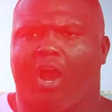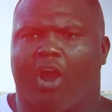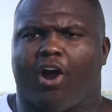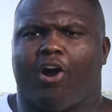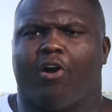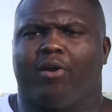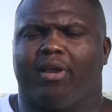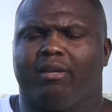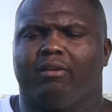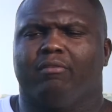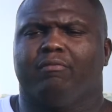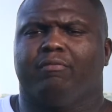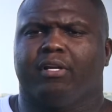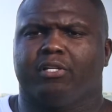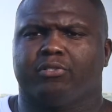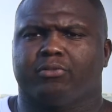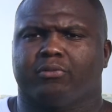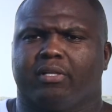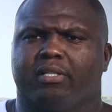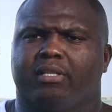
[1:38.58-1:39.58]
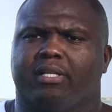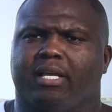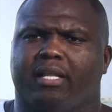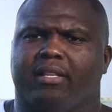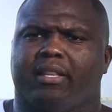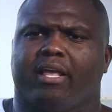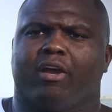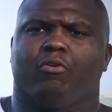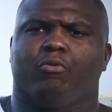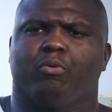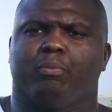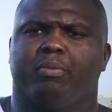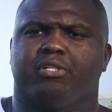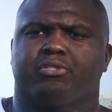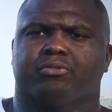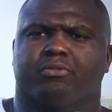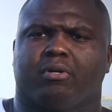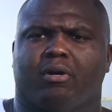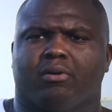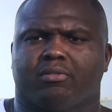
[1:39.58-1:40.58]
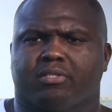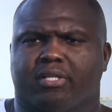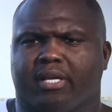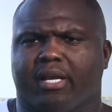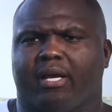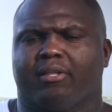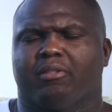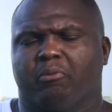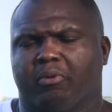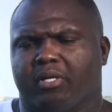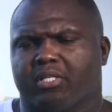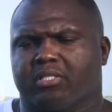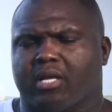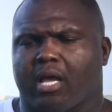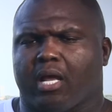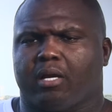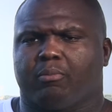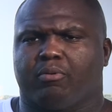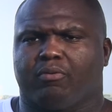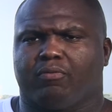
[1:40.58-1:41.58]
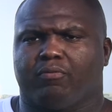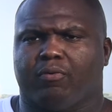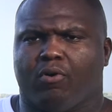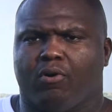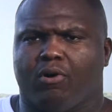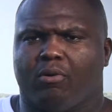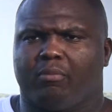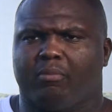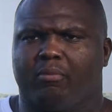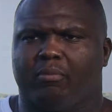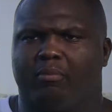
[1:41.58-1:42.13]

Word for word: all individually, then they will be strong together when it's time to perform.